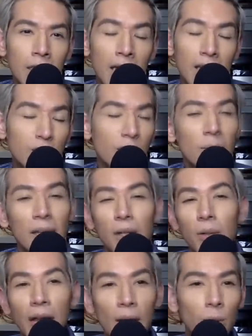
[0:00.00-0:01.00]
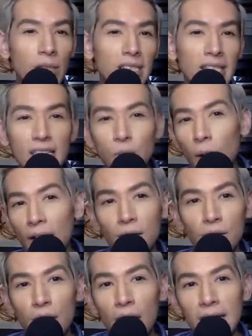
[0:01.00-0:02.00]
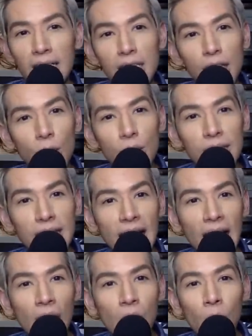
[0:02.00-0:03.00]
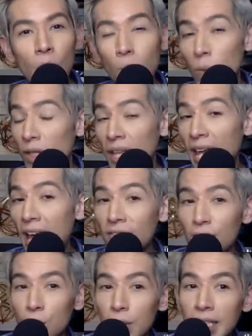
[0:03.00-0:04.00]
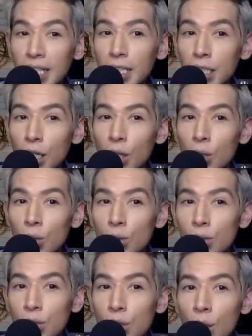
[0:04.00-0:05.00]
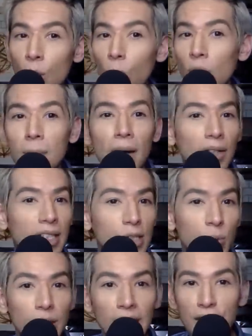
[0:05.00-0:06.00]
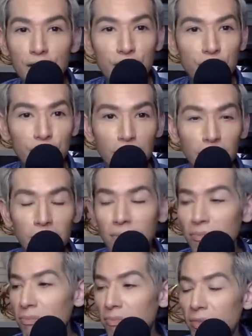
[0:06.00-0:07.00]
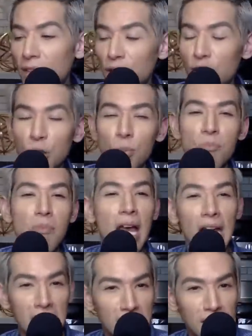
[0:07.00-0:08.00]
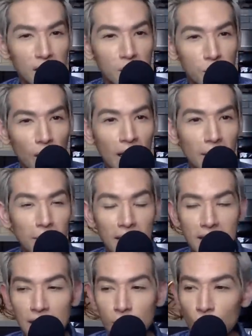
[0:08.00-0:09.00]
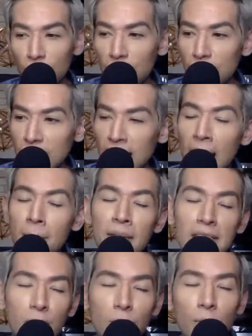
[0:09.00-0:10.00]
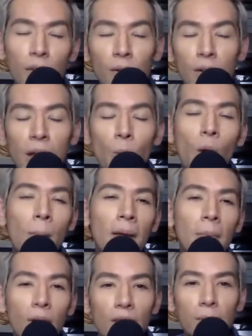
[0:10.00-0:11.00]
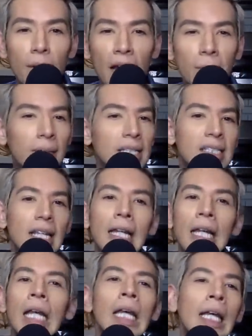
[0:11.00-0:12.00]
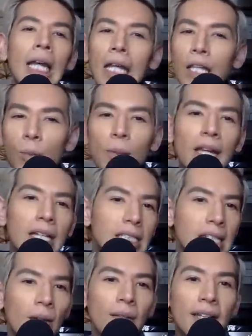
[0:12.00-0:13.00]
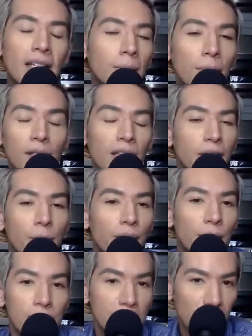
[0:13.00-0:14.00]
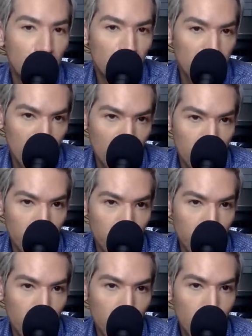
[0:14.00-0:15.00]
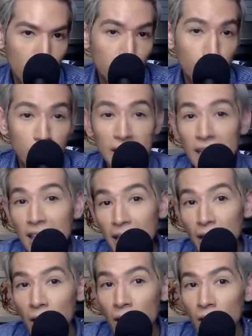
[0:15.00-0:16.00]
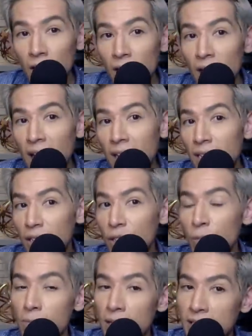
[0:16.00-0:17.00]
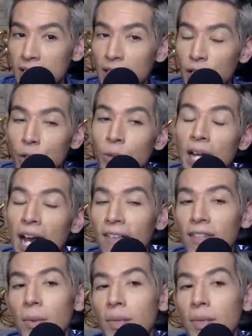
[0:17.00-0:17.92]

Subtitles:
And so I'm like, okay, was this why they're not as close now? Were they ever really close? What about this relationship that you miss, right? Because he's over here saying, I miss my brother and I want my brother back. But it's like, you make it sound like in the book, like your brother was never really there for you. So was he there and you miss that you don't have that